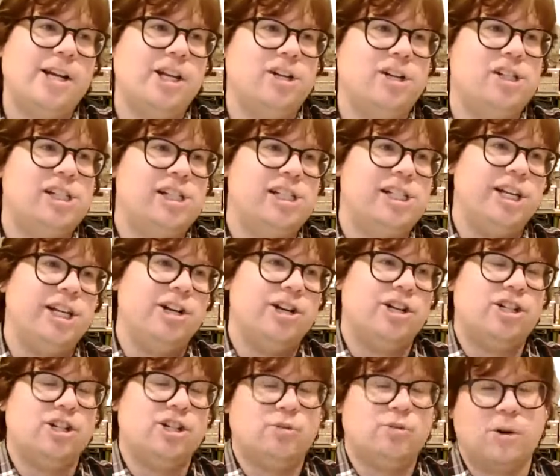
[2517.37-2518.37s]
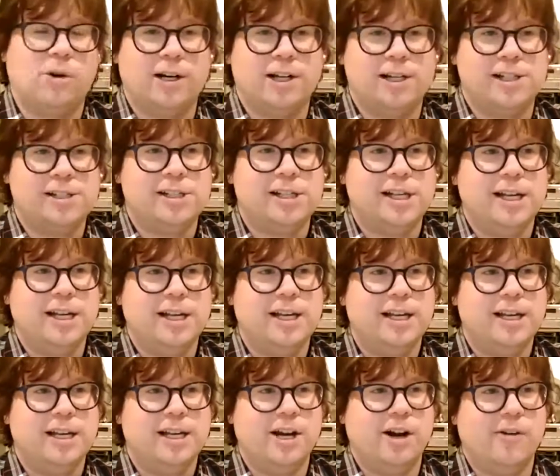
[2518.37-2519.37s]
You're steered towards,
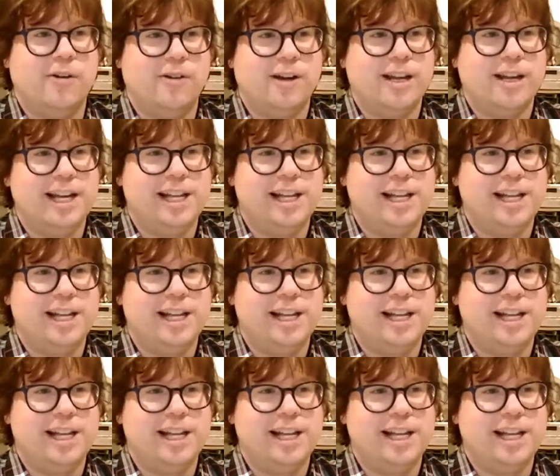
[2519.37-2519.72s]
you know,